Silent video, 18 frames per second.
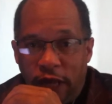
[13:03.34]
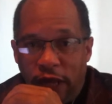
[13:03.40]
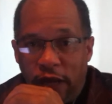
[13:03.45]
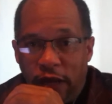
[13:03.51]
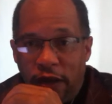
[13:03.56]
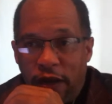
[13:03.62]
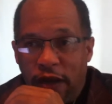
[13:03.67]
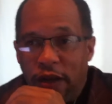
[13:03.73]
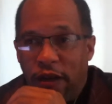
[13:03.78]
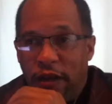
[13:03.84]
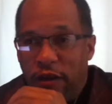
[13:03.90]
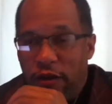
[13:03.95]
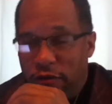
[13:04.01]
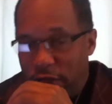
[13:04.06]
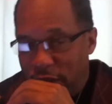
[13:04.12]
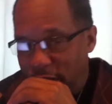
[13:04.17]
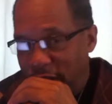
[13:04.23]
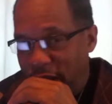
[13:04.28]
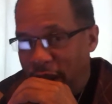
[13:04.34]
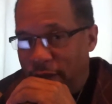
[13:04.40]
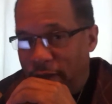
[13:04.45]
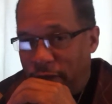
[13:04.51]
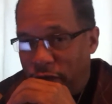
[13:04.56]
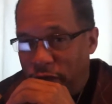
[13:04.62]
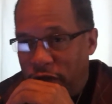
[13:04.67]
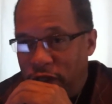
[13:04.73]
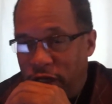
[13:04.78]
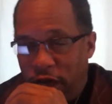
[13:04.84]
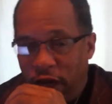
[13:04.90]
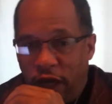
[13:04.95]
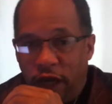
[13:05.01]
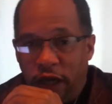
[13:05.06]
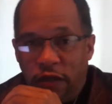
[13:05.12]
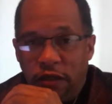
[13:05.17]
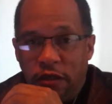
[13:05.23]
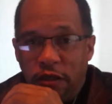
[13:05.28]
that there's time for
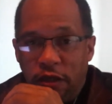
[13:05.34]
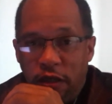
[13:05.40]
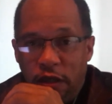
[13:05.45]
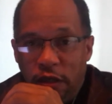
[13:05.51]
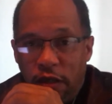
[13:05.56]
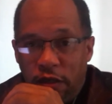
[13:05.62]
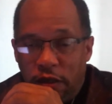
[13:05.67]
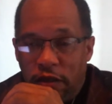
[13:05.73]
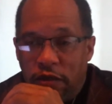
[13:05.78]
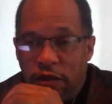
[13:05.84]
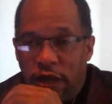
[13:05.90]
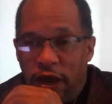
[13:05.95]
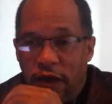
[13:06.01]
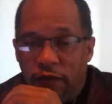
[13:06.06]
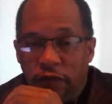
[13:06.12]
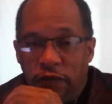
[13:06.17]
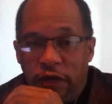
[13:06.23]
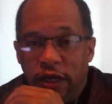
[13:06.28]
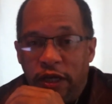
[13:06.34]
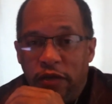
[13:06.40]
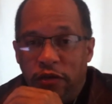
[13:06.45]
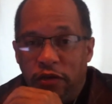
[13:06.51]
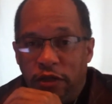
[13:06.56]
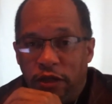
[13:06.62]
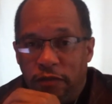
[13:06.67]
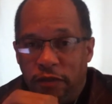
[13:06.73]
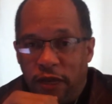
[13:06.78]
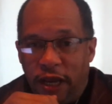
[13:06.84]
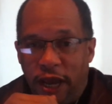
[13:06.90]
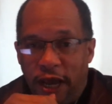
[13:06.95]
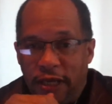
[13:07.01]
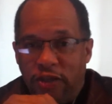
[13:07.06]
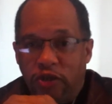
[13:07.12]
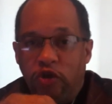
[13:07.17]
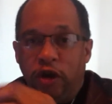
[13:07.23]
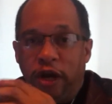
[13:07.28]
change. There's time for leadership that
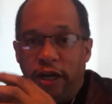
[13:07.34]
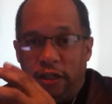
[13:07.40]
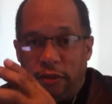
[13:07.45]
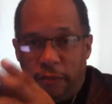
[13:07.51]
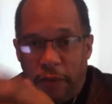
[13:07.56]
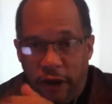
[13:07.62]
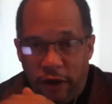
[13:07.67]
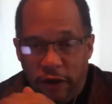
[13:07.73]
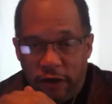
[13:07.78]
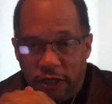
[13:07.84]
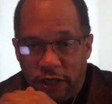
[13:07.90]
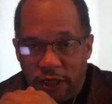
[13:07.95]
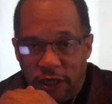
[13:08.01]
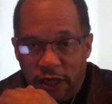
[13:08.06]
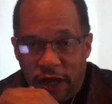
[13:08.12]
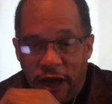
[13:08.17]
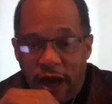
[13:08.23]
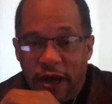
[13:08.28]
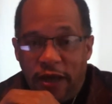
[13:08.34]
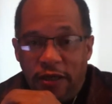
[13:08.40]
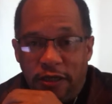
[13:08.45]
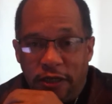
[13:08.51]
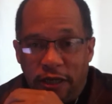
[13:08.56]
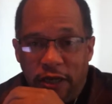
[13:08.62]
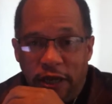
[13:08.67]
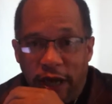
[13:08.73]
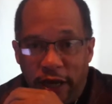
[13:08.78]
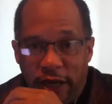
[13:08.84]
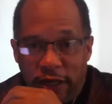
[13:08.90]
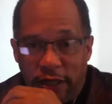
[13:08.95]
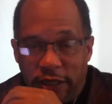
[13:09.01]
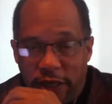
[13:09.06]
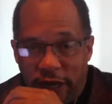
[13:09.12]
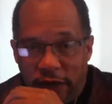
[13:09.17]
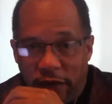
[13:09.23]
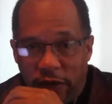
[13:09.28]
has transparency, honesty, and
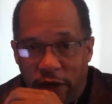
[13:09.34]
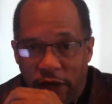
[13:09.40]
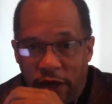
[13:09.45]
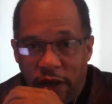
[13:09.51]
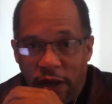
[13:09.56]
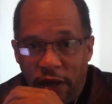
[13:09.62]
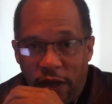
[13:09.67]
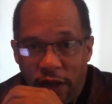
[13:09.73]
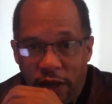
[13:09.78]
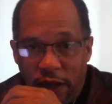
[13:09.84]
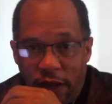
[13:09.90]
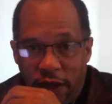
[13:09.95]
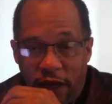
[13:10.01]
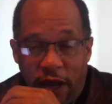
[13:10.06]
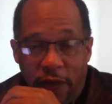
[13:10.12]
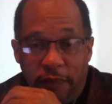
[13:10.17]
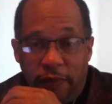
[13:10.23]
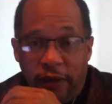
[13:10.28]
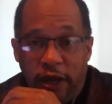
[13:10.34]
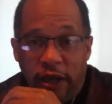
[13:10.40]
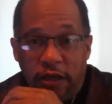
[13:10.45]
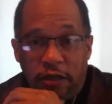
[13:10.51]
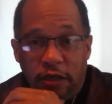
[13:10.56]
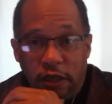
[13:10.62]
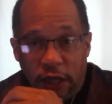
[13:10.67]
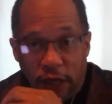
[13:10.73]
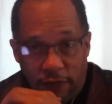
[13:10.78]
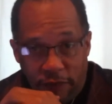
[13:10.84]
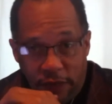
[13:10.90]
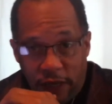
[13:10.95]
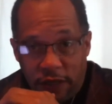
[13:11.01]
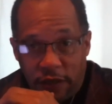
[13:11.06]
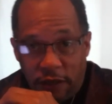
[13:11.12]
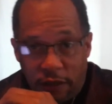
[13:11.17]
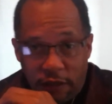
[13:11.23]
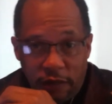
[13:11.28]
integrity. And I pledge to give
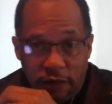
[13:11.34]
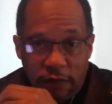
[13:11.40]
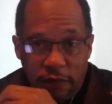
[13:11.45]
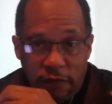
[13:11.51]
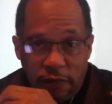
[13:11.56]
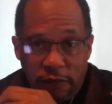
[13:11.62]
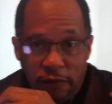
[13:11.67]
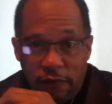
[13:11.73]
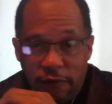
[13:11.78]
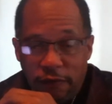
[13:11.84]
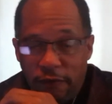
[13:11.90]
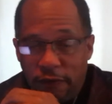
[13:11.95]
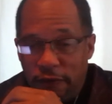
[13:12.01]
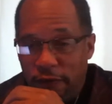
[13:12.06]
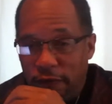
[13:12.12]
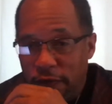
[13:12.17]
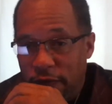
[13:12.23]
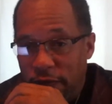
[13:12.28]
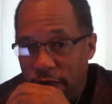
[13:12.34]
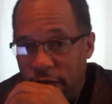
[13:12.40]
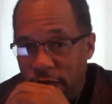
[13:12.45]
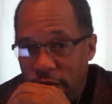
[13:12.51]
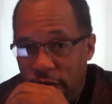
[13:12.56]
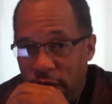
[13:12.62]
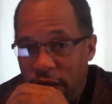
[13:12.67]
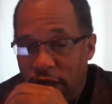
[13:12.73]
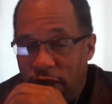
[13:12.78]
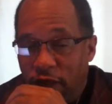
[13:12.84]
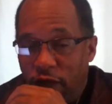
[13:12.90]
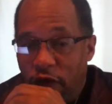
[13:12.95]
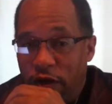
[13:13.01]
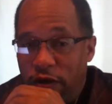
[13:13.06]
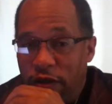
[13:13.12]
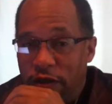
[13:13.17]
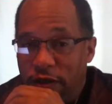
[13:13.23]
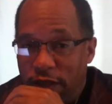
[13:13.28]
that to you. As
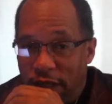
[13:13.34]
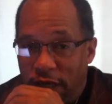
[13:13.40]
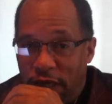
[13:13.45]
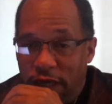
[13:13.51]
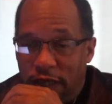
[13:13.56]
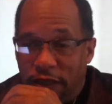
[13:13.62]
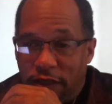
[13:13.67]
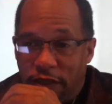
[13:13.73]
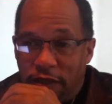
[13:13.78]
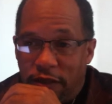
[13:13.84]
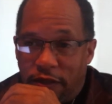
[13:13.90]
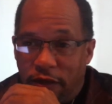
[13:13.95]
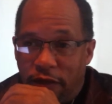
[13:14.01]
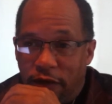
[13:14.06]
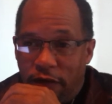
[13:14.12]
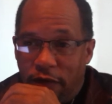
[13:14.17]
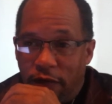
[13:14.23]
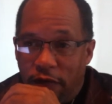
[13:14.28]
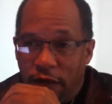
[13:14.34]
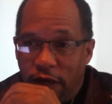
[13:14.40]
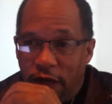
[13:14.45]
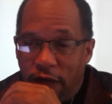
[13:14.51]
far as the city is concerned,